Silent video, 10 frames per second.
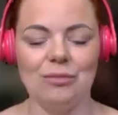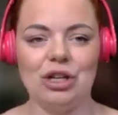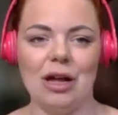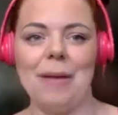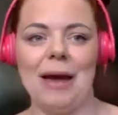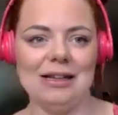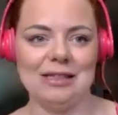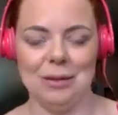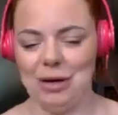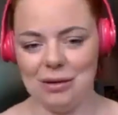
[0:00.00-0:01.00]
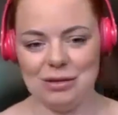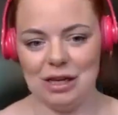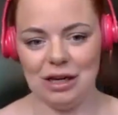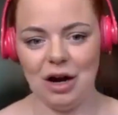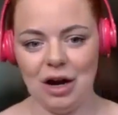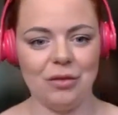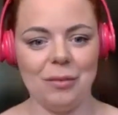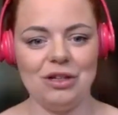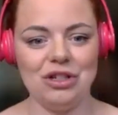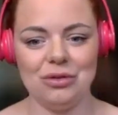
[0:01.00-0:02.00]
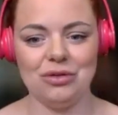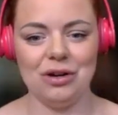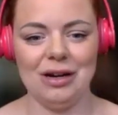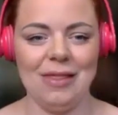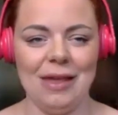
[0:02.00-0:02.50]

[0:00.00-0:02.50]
Should I pay someone else to look after my children and then